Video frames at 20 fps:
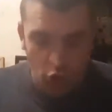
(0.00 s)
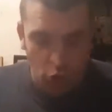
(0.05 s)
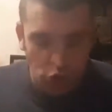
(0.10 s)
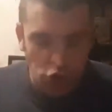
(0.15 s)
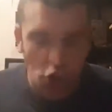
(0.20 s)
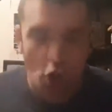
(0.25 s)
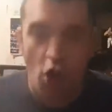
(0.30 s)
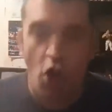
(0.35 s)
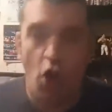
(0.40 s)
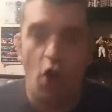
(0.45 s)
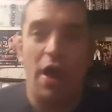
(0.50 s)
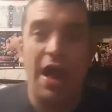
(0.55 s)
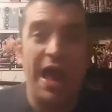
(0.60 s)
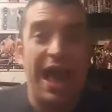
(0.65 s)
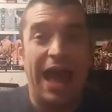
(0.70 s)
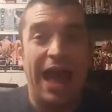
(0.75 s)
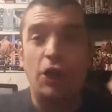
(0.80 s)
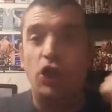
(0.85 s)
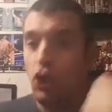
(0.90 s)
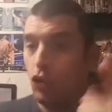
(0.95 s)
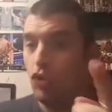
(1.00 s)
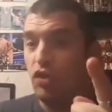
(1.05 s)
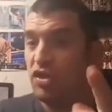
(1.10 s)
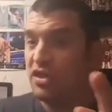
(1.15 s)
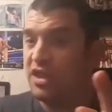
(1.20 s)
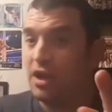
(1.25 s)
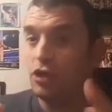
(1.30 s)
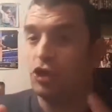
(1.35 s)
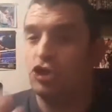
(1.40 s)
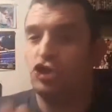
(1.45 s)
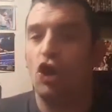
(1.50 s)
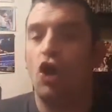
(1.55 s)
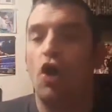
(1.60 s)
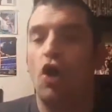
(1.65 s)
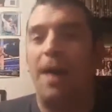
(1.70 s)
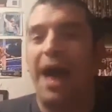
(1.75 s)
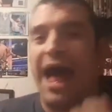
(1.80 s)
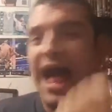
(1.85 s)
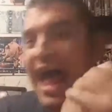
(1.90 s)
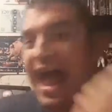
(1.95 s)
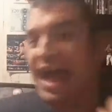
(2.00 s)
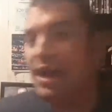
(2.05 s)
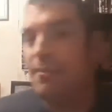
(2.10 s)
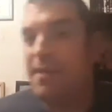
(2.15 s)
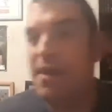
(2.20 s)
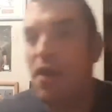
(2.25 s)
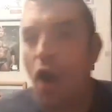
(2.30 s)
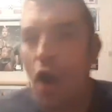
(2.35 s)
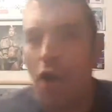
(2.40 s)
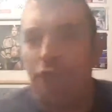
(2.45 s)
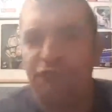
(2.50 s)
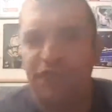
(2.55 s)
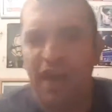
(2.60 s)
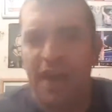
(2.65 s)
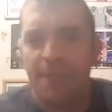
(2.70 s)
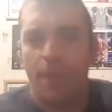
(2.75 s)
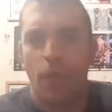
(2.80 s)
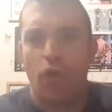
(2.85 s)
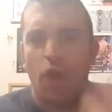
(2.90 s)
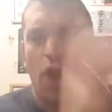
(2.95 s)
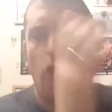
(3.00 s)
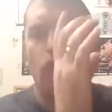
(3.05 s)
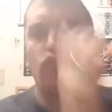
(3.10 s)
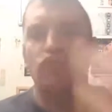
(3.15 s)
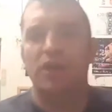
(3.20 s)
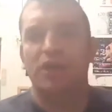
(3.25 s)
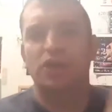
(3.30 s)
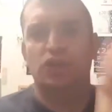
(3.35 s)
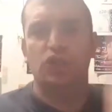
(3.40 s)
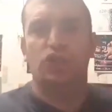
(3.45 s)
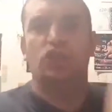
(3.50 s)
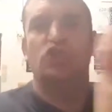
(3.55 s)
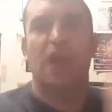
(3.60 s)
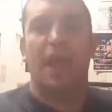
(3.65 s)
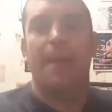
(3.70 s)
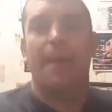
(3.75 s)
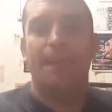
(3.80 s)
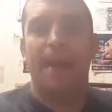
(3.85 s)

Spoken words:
the show. And you can steal the show by adding me on Facebook at Richard J.